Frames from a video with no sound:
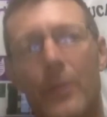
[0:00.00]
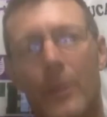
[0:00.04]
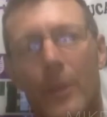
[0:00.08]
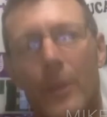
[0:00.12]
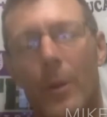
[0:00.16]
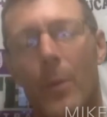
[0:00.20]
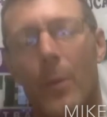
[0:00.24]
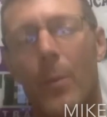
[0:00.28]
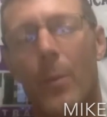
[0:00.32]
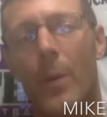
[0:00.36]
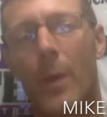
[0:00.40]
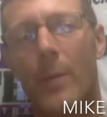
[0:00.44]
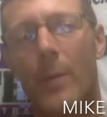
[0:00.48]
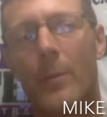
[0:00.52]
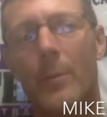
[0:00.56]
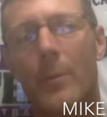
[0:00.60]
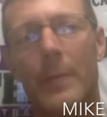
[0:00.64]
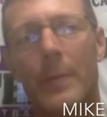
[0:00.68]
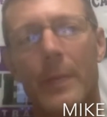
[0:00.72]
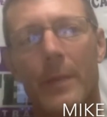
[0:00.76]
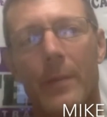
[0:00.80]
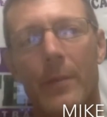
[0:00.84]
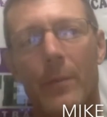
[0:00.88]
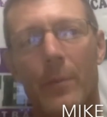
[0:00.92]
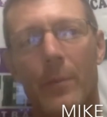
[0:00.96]
ago,
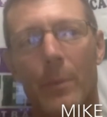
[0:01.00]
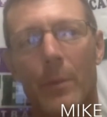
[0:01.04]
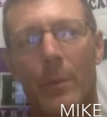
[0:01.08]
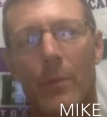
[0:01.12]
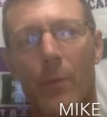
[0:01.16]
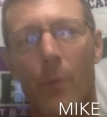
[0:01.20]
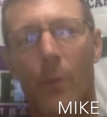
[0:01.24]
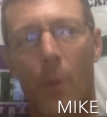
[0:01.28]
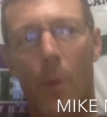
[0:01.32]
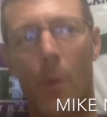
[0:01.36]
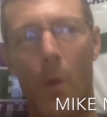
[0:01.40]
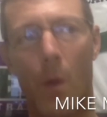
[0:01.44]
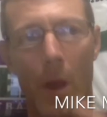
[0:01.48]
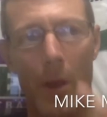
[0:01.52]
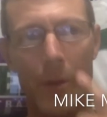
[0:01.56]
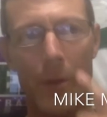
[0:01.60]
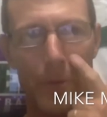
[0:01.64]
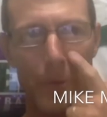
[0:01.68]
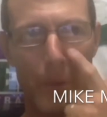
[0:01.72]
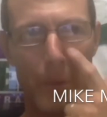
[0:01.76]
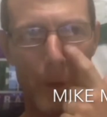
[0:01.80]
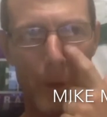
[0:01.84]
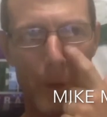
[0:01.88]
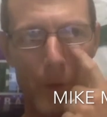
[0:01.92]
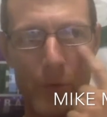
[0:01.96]
probably even before I
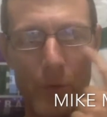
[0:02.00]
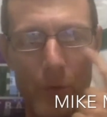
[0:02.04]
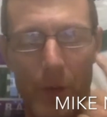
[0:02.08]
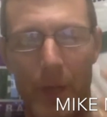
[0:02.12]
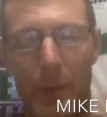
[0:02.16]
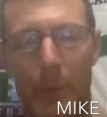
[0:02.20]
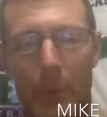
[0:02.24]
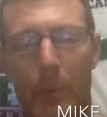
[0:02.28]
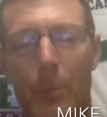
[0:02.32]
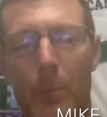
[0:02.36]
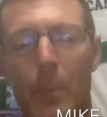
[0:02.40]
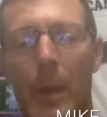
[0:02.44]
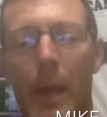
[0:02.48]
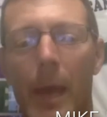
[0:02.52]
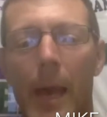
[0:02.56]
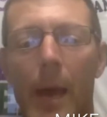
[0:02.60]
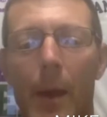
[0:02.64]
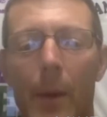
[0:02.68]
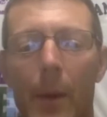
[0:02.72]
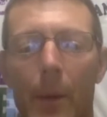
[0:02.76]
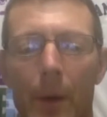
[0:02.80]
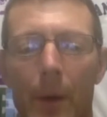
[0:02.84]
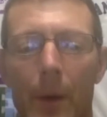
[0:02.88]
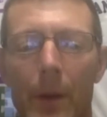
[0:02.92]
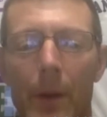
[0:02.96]
started training with
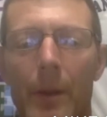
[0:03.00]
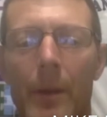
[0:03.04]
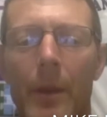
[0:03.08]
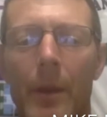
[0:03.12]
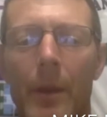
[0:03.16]
Power,